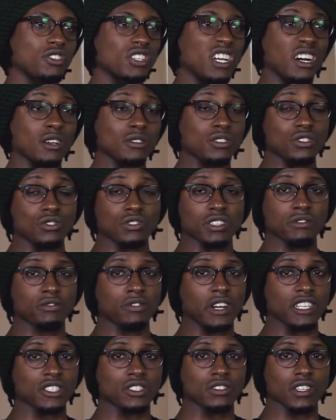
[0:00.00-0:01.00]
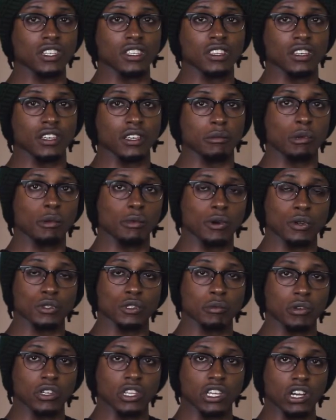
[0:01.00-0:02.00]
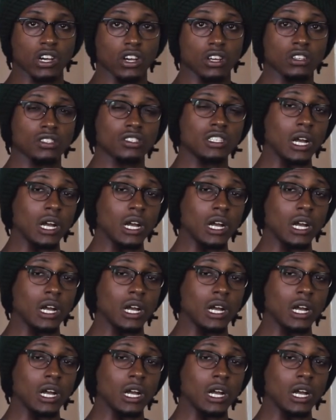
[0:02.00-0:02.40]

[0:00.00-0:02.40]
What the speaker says: Shout out to Dream Factory, the promoters who put that on.